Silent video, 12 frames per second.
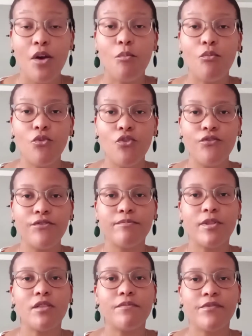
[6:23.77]

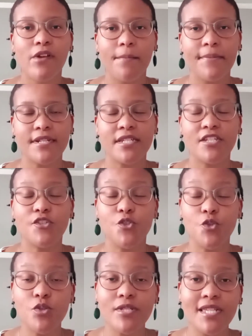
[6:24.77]
movable property
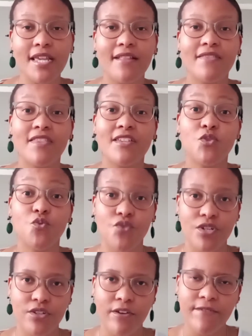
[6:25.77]
using this
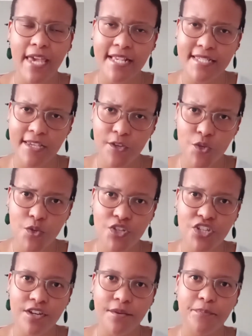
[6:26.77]
writ of
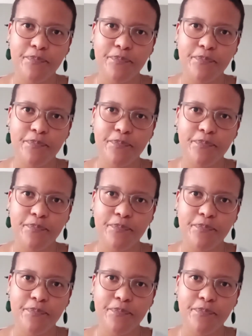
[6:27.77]
execution.